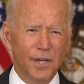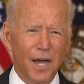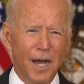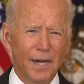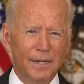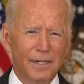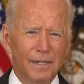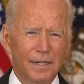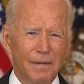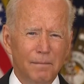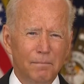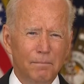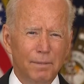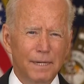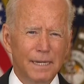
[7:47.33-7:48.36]
not
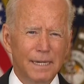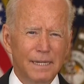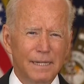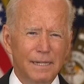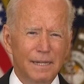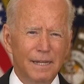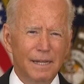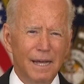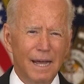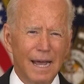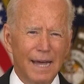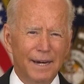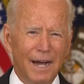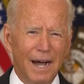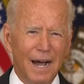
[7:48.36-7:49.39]
be
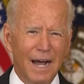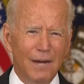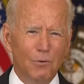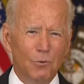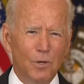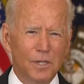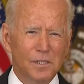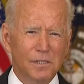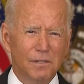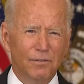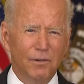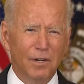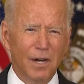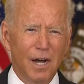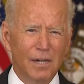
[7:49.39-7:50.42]
at a high risk
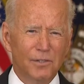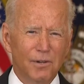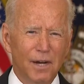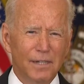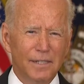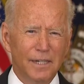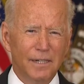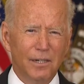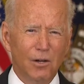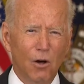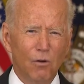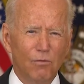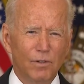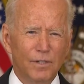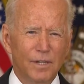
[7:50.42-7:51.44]
for contracting
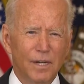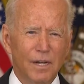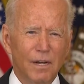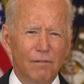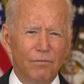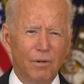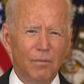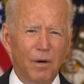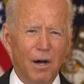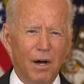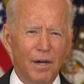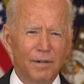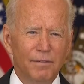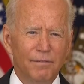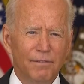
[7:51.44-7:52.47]
COVID from
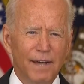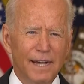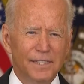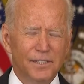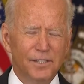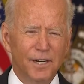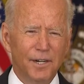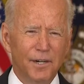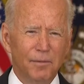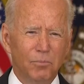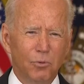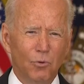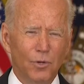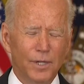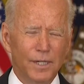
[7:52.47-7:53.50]
unvaccinated
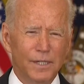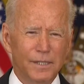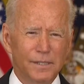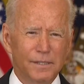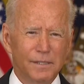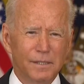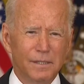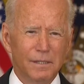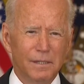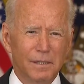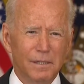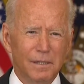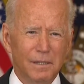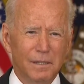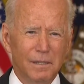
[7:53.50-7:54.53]
employees.
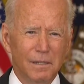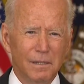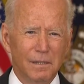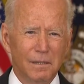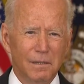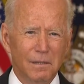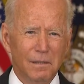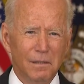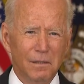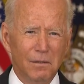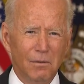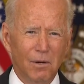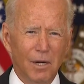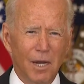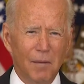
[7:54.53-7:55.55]

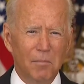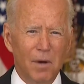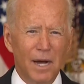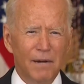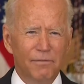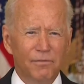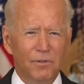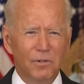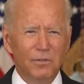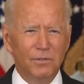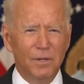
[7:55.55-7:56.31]
While I'm mindful